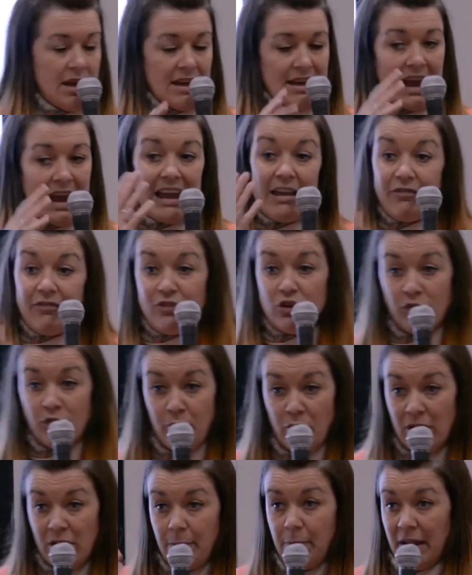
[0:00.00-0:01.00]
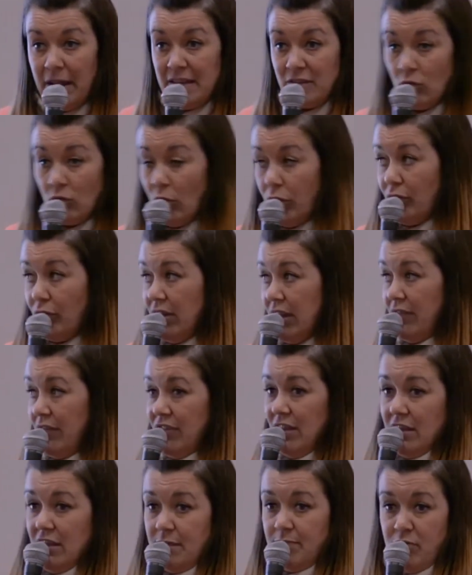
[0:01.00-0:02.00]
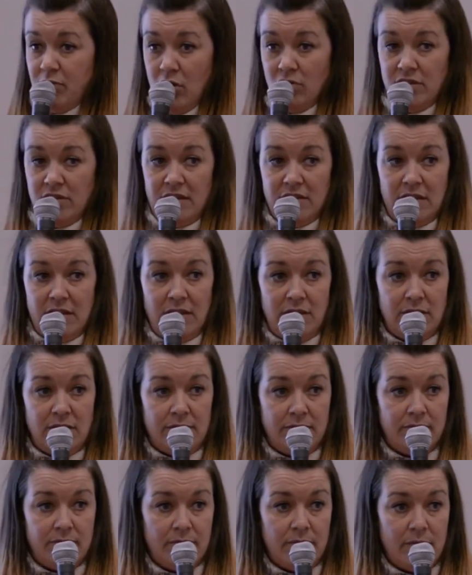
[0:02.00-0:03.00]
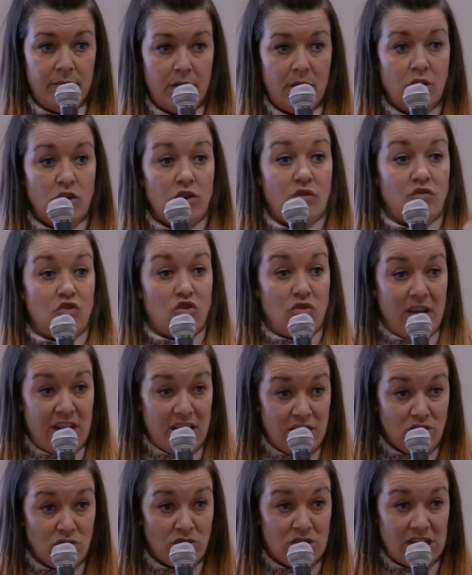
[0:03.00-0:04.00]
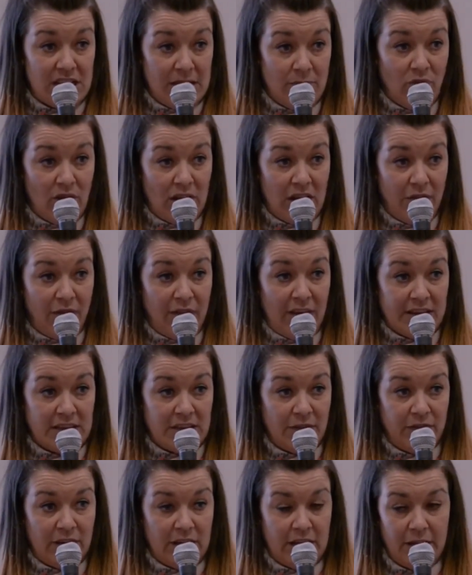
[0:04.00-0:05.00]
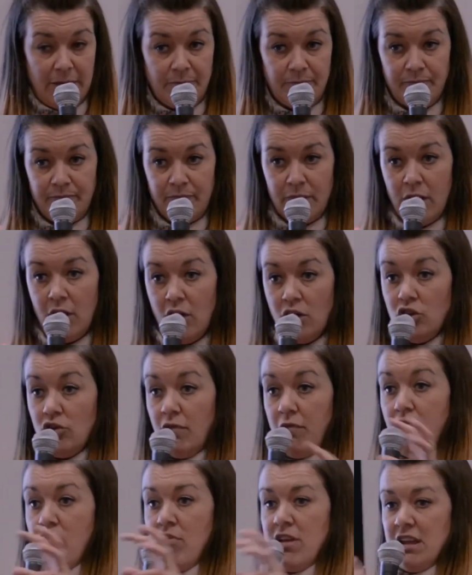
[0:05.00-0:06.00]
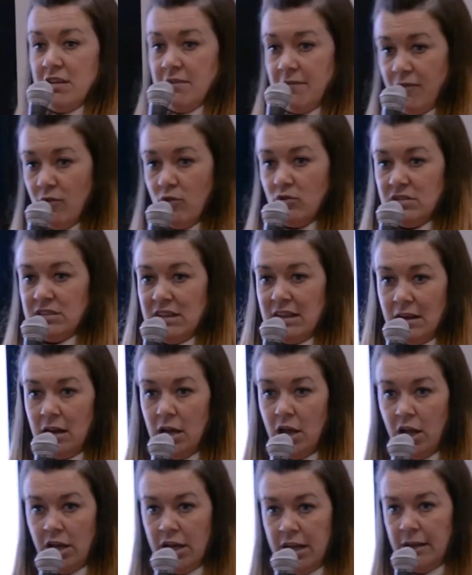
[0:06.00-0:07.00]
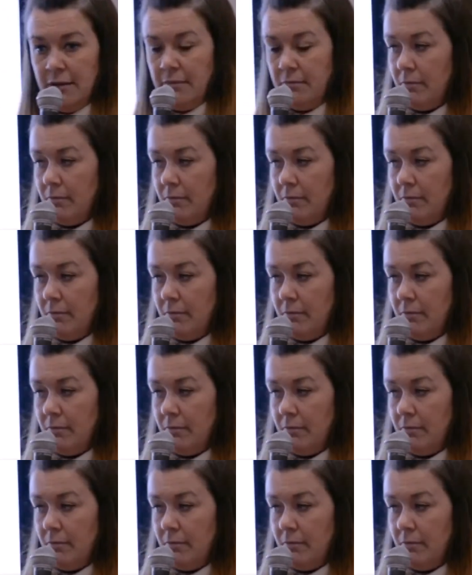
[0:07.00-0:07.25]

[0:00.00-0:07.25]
Now, if you've put in place all 3 of these processes, you've trained your team really effectively, you've reinforced that learning,